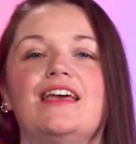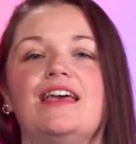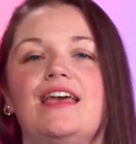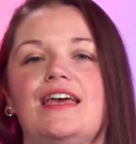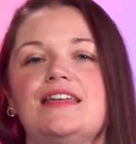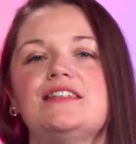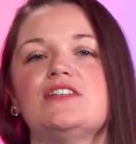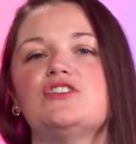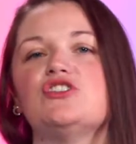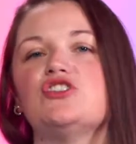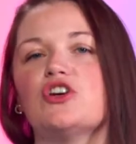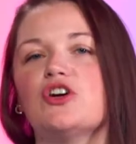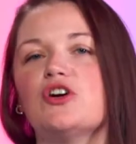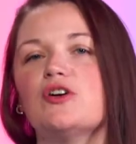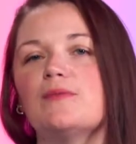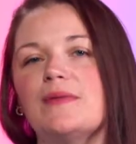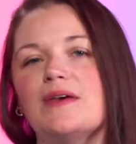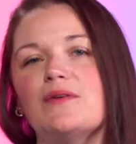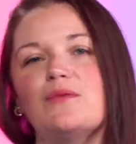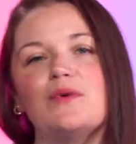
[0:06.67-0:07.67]
It's a
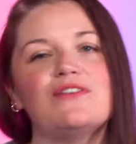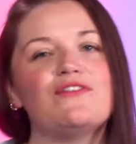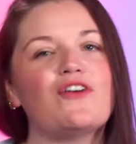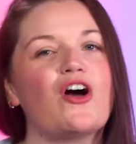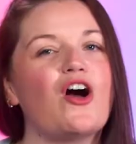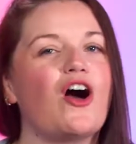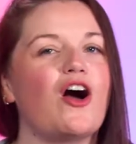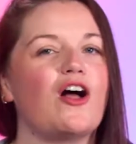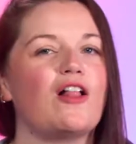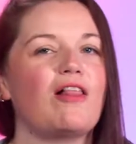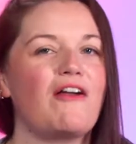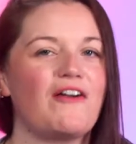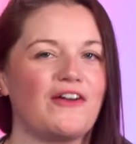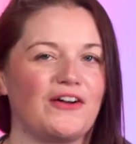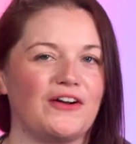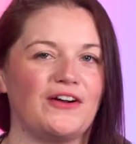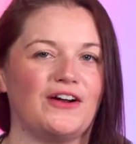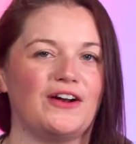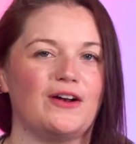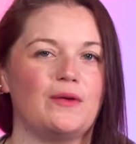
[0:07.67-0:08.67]
term that we've all
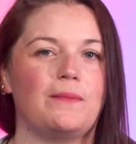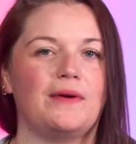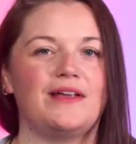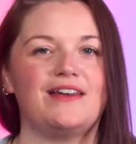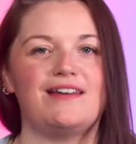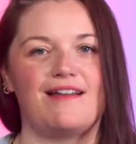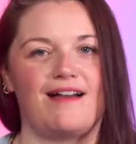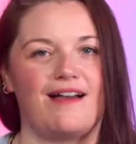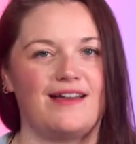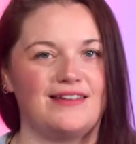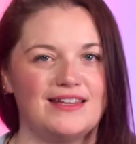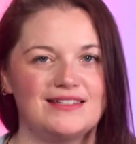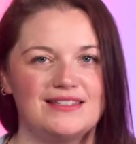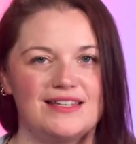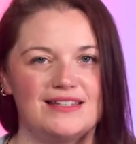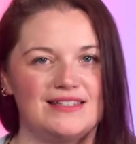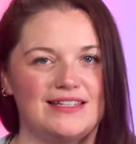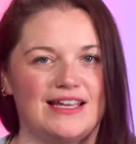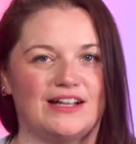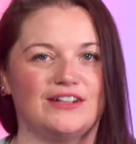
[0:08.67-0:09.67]
heard, but not
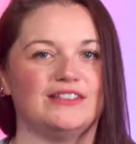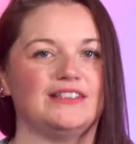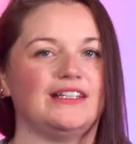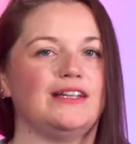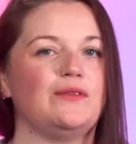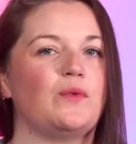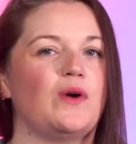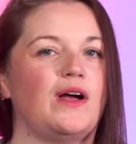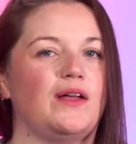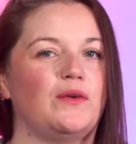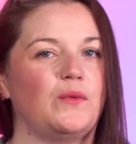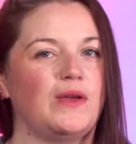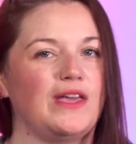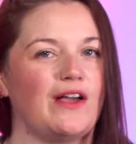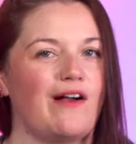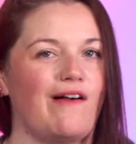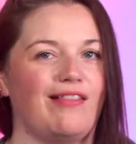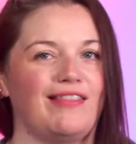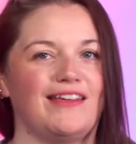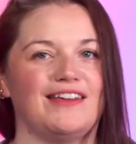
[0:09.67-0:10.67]
necessarily one we
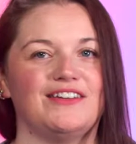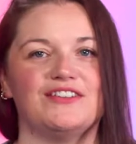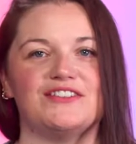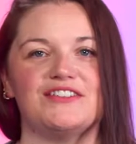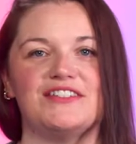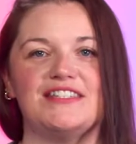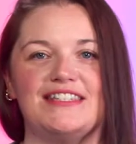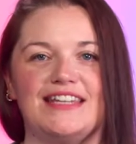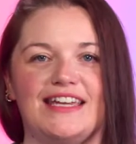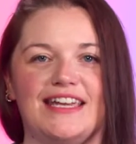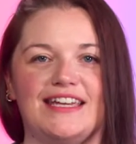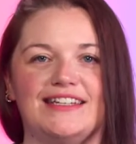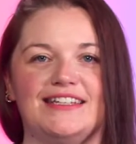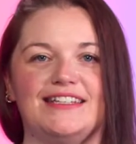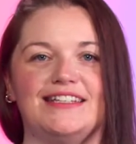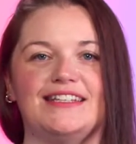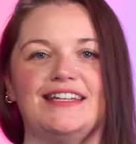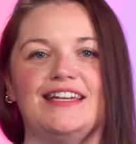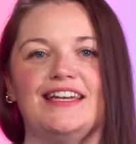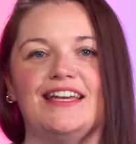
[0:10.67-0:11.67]
all understand.